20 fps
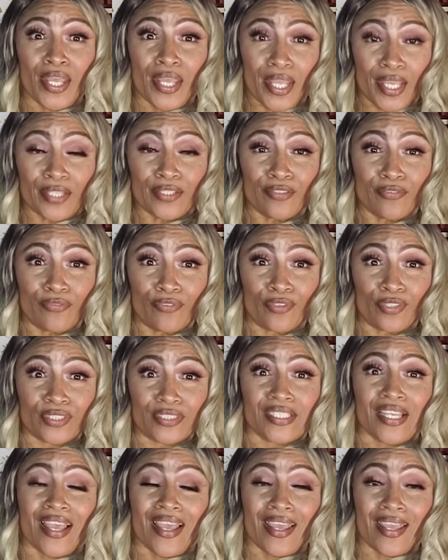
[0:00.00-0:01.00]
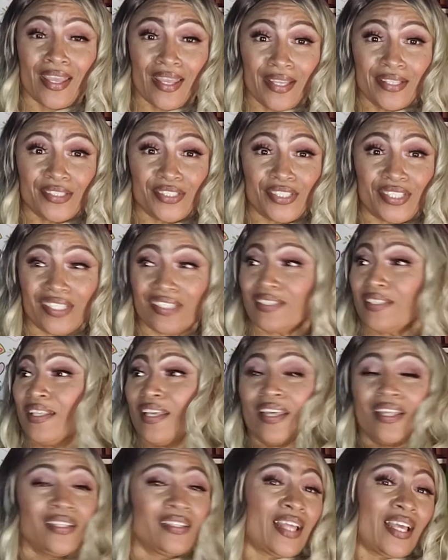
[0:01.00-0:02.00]
and divorce and cheating,
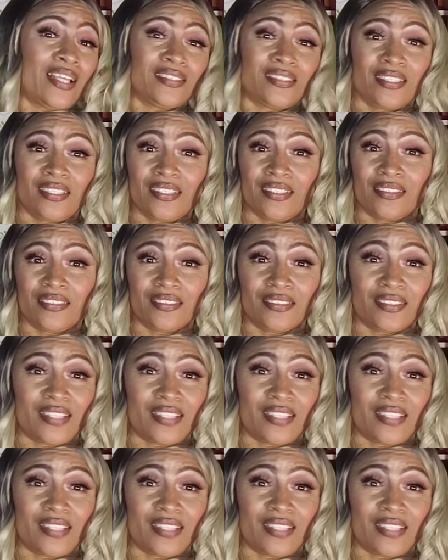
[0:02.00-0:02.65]
that's it.